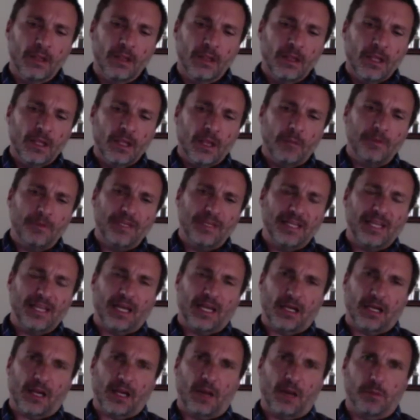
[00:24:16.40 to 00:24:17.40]
And we did
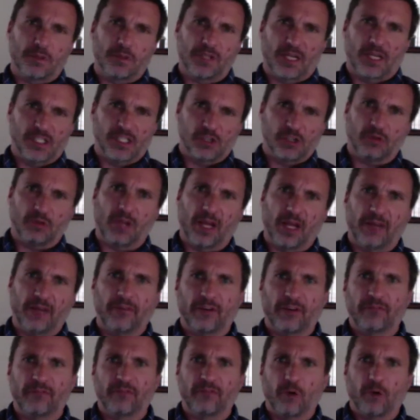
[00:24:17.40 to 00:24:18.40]
that a couple of times. There were a lot of
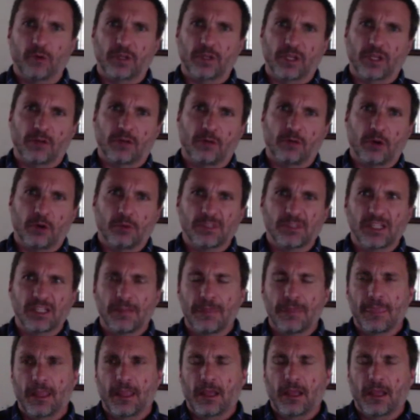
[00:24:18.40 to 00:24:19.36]
unfolding groups.